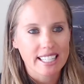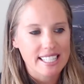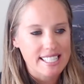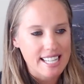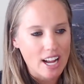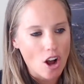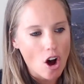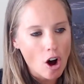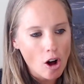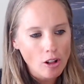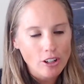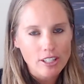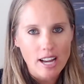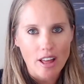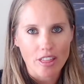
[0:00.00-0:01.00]
It's like all
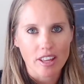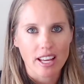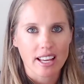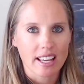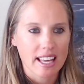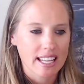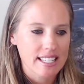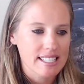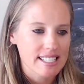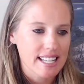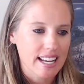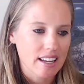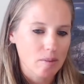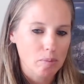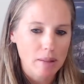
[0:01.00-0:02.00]
or nothing. It is
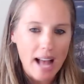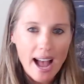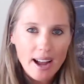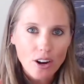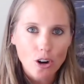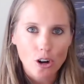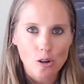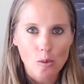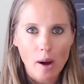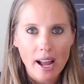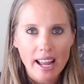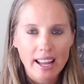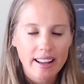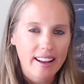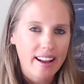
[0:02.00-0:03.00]
like black or
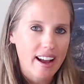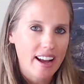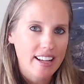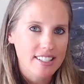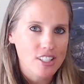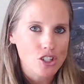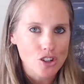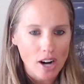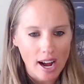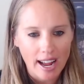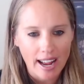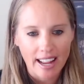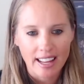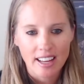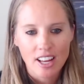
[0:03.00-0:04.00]
white, cut and
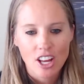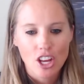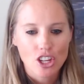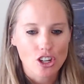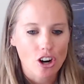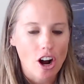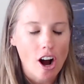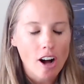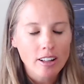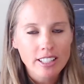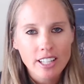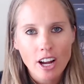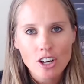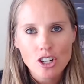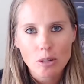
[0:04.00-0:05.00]
dry. You're all
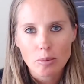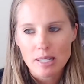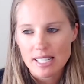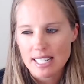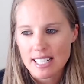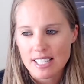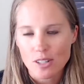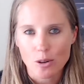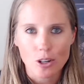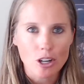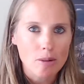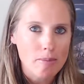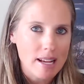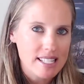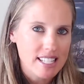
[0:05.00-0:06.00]
in on your business, or
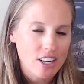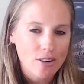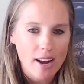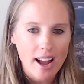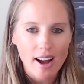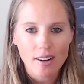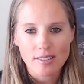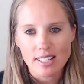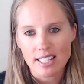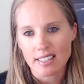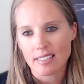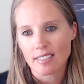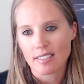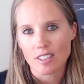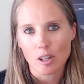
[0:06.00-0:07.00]
you're messing around
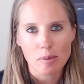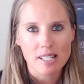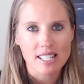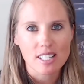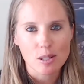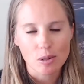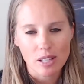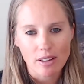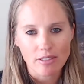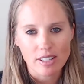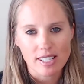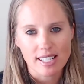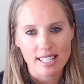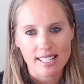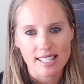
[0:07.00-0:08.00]
and your business will never
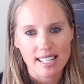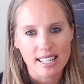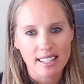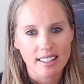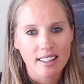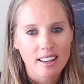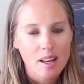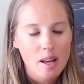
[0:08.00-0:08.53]
succeed.